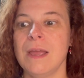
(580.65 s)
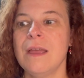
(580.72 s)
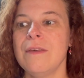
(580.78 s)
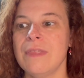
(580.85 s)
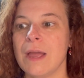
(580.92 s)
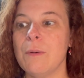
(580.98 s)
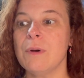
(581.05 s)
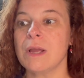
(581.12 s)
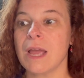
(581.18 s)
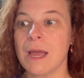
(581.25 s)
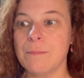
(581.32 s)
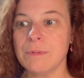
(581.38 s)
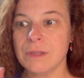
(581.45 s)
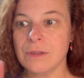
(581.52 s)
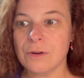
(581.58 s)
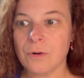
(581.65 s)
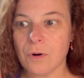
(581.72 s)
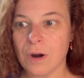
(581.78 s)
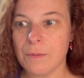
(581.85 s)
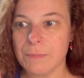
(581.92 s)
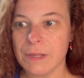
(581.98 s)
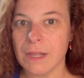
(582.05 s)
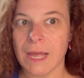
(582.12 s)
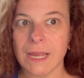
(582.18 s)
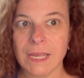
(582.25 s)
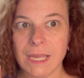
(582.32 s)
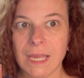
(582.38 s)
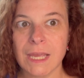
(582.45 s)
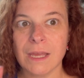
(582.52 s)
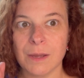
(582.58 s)
They would come to the door and be like,
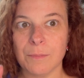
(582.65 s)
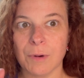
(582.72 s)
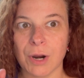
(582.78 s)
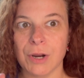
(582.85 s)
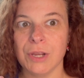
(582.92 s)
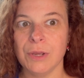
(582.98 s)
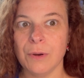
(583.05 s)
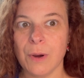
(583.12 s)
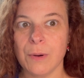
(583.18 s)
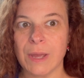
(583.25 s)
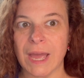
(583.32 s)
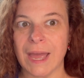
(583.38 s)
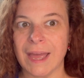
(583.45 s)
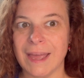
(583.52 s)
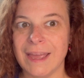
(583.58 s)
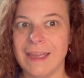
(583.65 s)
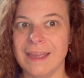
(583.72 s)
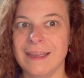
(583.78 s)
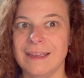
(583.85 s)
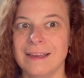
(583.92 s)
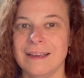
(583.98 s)
Kim, are you okay?